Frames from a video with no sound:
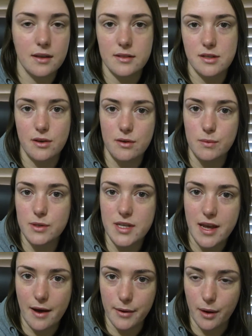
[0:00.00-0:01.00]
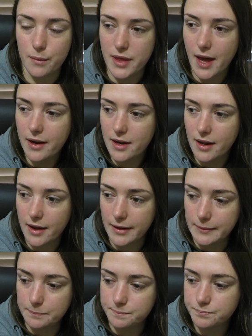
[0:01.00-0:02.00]
So we'll see how I go with that.
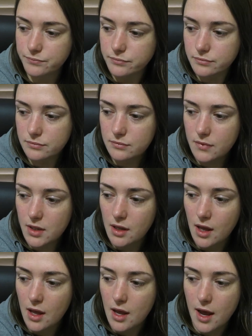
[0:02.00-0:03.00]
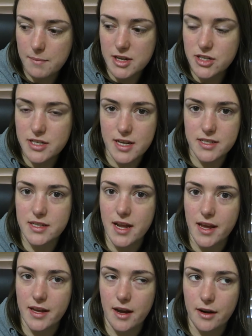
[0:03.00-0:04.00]
I mentioned
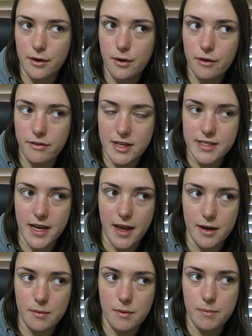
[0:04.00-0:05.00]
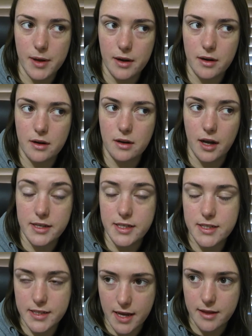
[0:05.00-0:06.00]
yesterday, I don't know if I said, but I
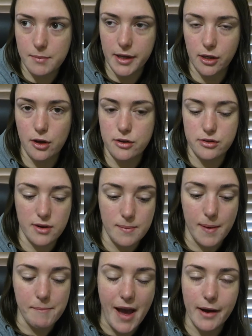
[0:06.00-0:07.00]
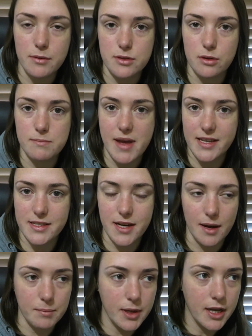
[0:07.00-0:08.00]
did say that my cursor on my Mac was all messed
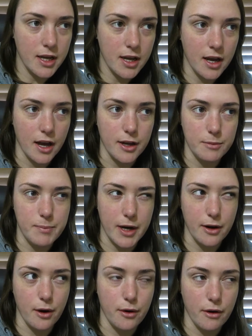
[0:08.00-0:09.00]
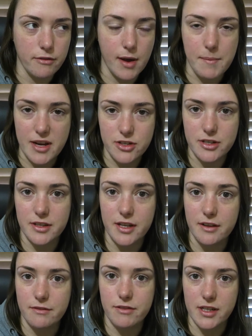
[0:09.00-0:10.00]
up. But I don't know if I mentioned that
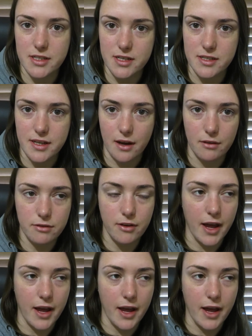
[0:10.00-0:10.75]
it fixed itself.